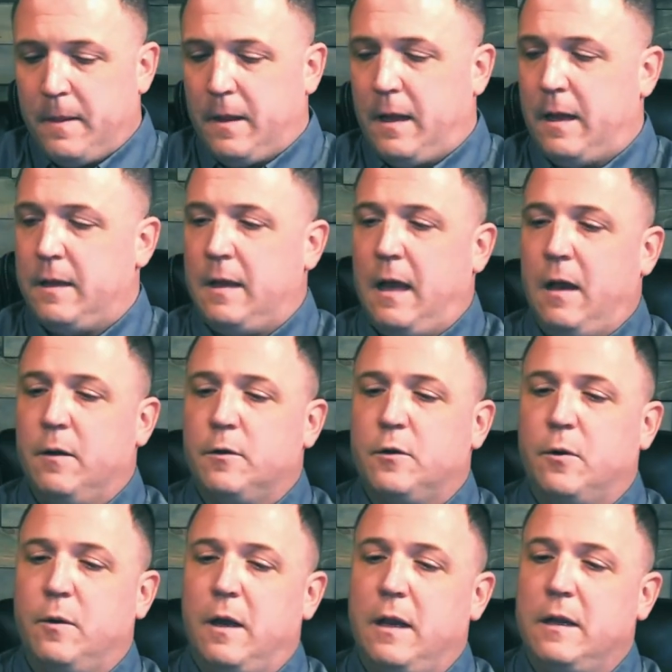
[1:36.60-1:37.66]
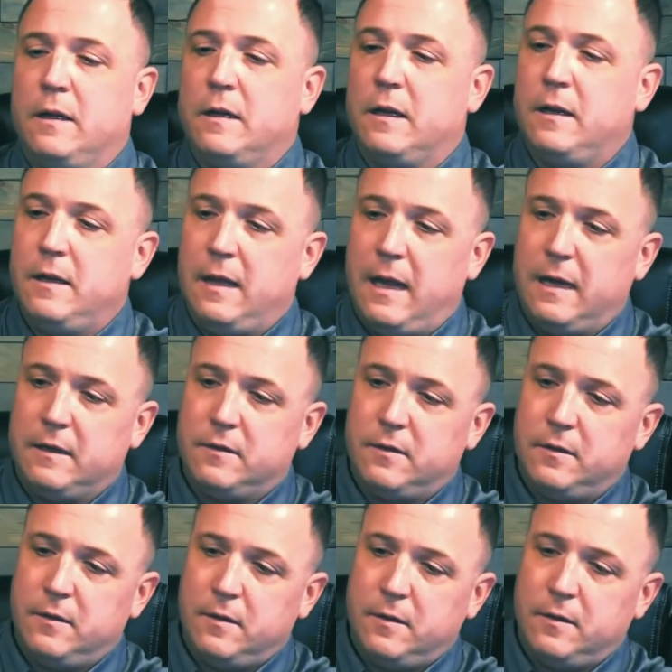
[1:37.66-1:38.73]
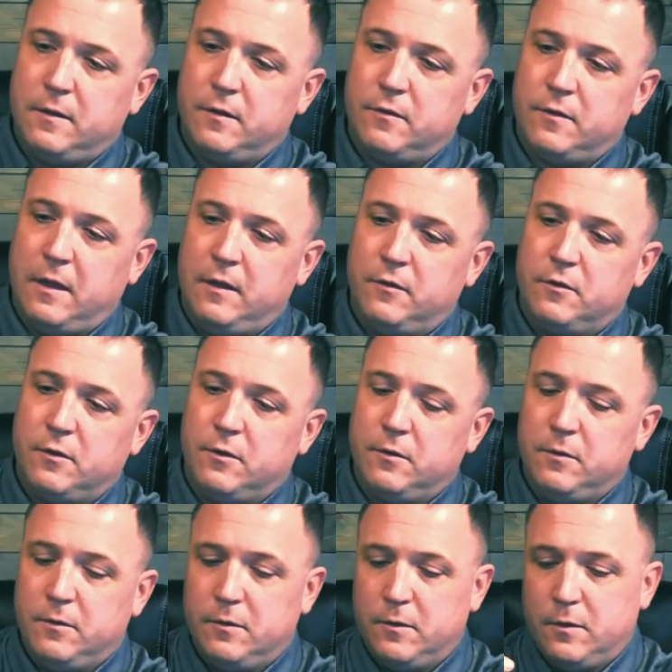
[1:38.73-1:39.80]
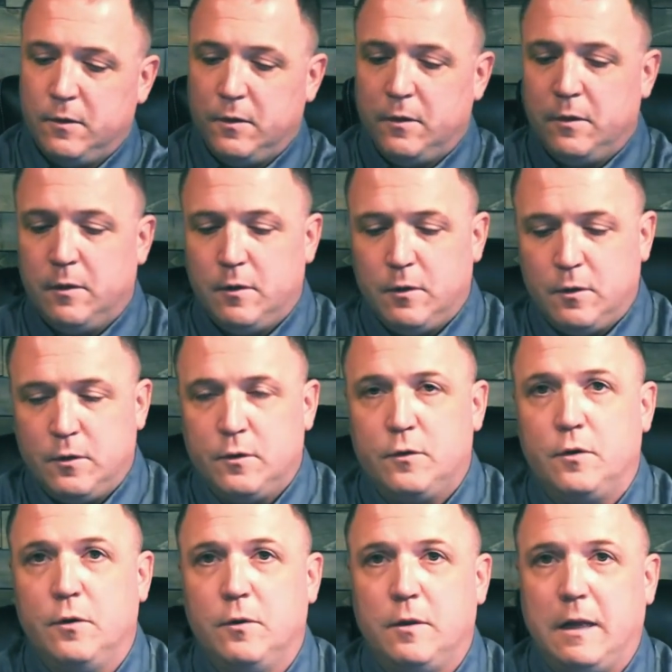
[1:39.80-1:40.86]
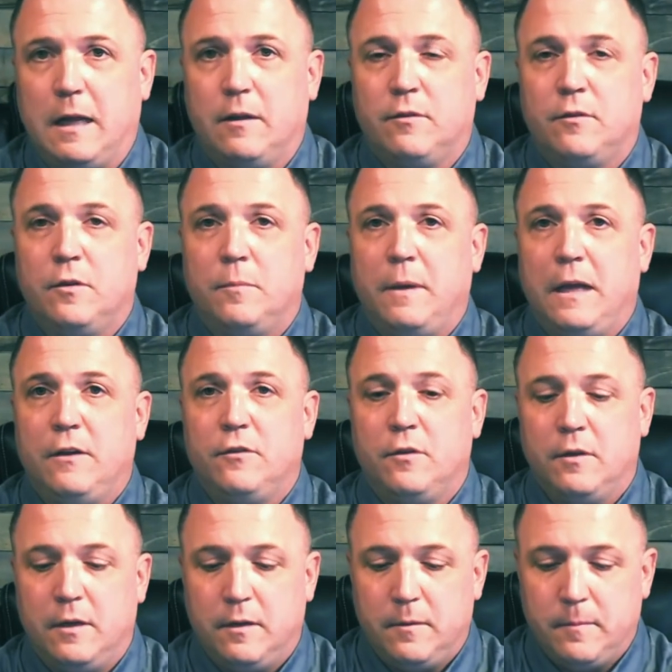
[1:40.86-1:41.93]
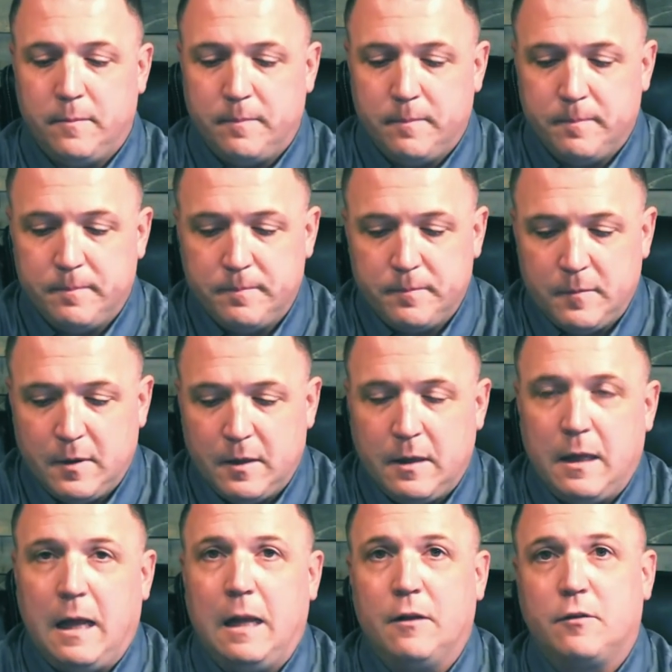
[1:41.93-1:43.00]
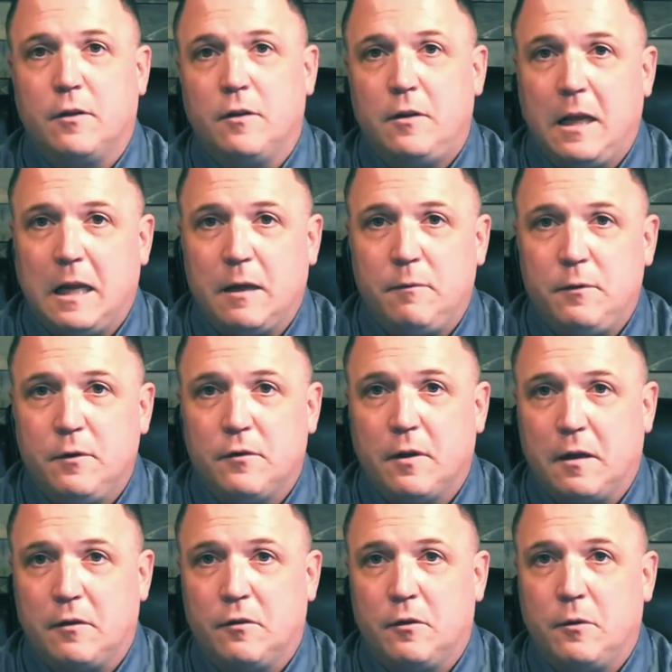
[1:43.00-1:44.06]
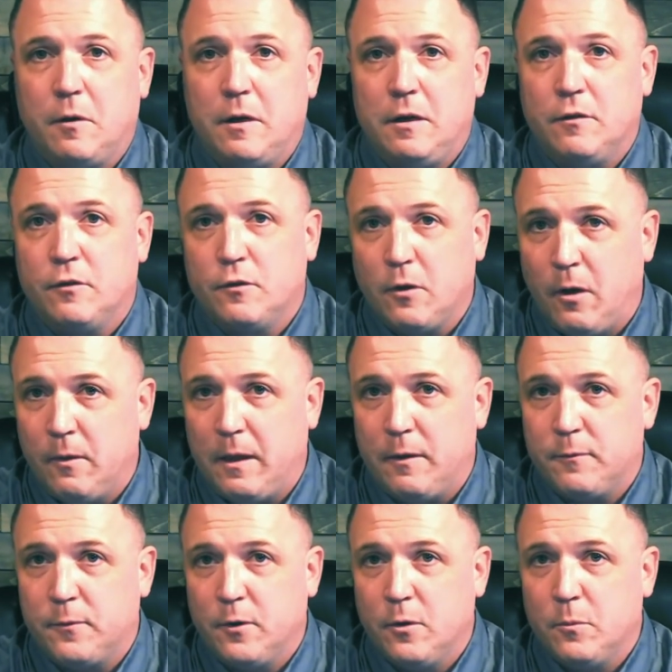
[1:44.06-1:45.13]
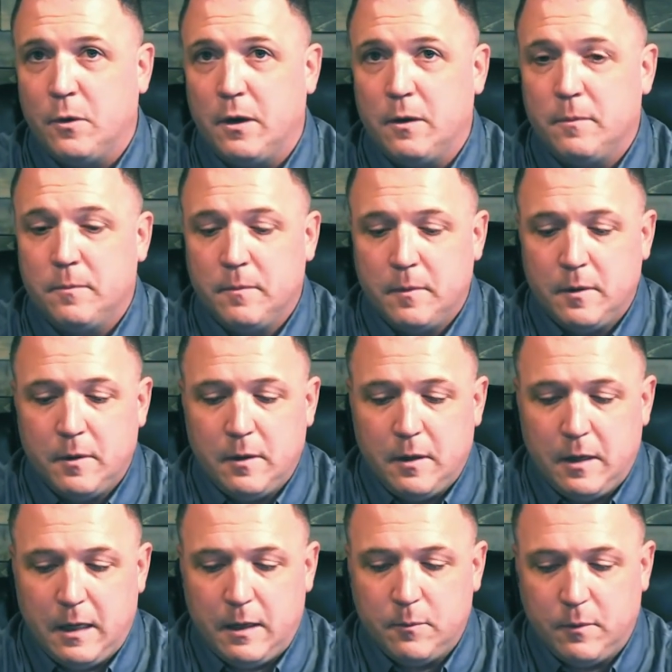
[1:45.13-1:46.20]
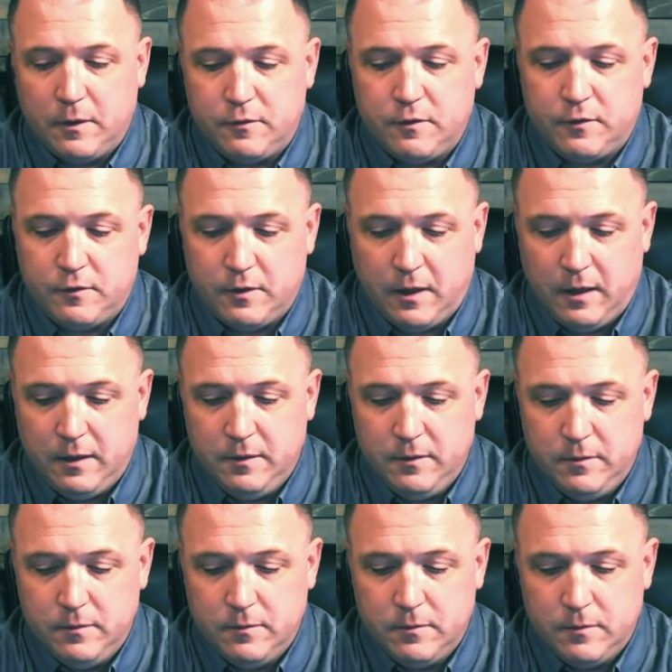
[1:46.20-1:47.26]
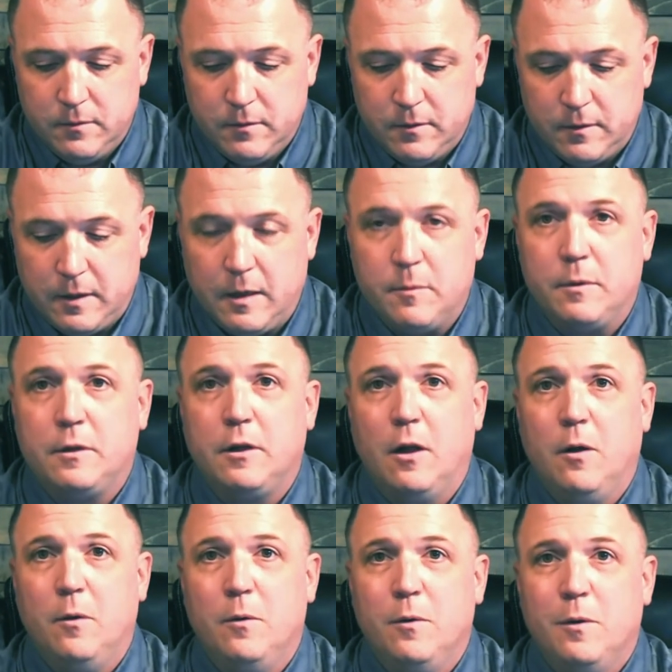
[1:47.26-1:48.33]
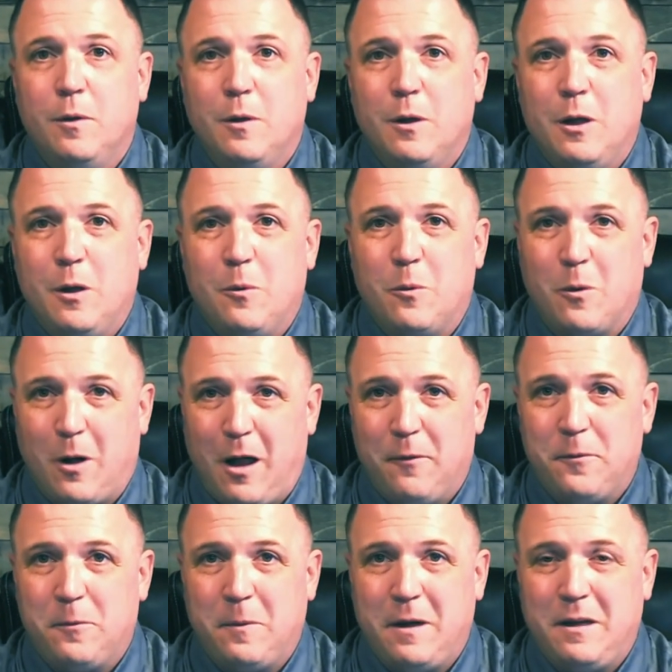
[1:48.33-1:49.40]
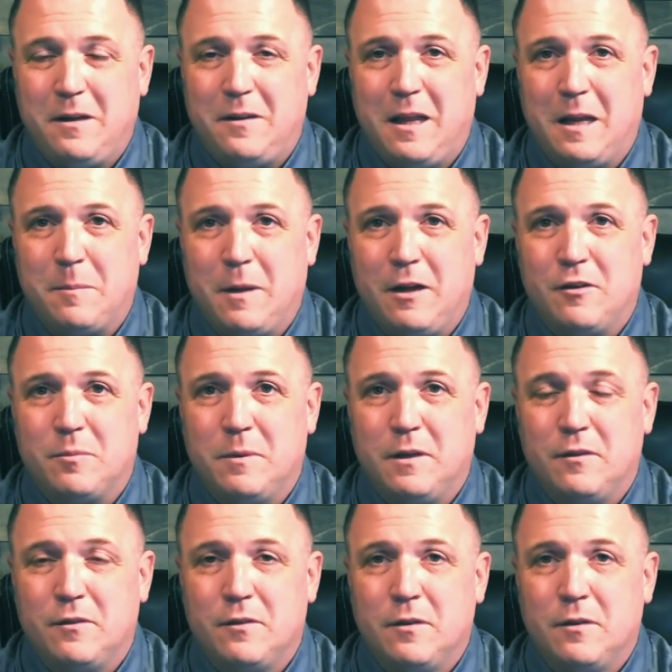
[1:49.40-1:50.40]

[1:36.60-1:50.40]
And now go ahead and connect the sensor to the X2 base unit. And it's going to take a few seconds to go ahead and install that firmware. And once it's done, there we go. We're off and ready to take measurements.